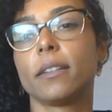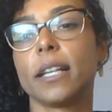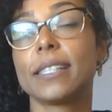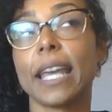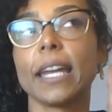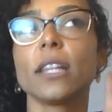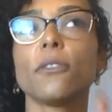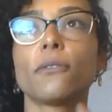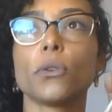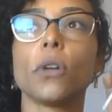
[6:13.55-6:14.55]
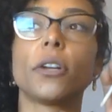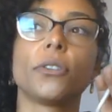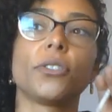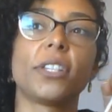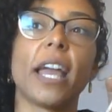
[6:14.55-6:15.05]
It's getting the full
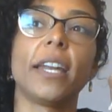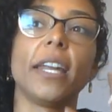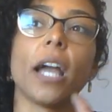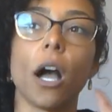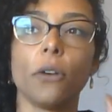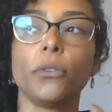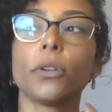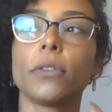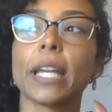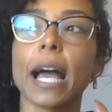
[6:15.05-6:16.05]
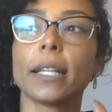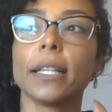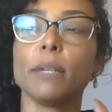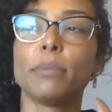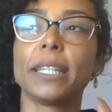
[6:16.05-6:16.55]
understanding of your
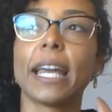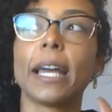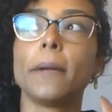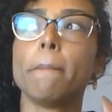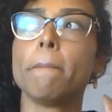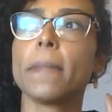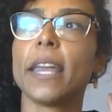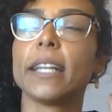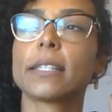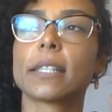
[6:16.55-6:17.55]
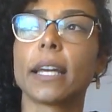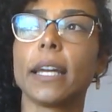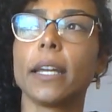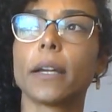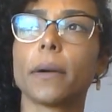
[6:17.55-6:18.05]
reality, but then it's
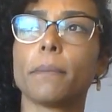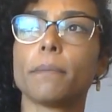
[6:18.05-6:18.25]
like,